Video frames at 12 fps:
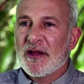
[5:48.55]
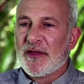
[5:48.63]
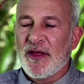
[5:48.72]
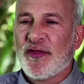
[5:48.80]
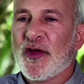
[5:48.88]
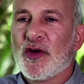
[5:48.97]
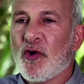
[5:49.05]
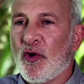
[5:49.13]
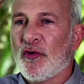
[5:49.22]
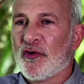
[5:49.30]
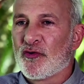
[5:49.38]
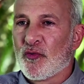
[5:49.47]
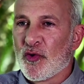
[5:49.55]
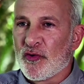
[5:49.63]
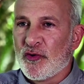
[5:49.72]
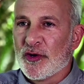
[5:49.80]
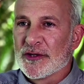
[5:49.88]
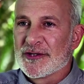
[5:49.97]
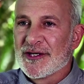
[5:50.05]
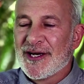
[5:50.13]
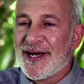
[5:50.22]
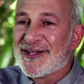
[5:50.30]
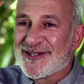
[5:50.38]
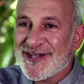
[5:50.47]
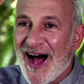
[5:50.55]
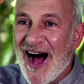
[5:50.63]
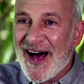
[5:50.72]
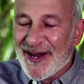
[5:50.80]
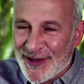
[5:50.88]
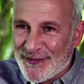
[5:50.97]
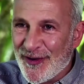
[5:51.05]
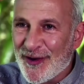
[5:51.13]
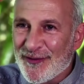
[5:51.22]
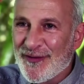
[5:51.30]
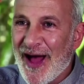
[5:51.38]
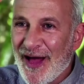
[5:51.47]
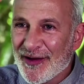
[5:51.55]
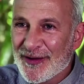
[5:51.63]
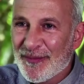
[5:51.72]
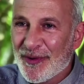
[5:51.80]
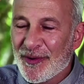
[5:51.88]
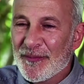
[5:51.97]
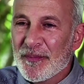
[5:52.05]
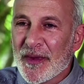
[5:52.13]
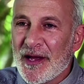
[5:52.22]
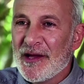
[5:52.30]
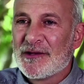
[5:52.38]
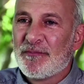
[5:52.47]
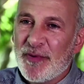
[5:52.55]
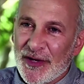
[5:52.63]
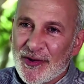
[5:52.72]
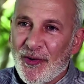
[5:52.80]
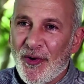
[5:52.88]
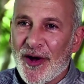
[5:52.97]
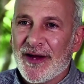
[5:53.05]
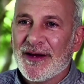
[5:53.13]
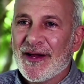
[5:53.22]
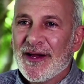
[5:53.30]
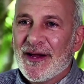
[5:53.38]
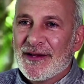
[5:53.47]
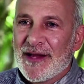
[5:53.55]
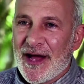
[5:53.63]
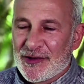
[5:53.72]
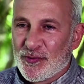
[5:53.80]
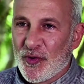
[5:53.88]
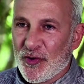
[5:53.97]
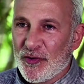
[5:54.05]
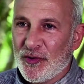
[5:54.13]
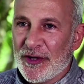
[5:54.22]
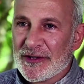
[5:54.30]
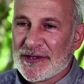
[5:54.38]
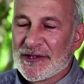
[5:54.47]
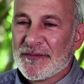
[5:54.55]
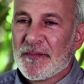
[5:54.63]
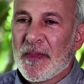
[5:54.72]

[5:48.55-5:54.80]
They think gold is worthless. It's not. It's very valuable. It's Bitcoin that's worthless.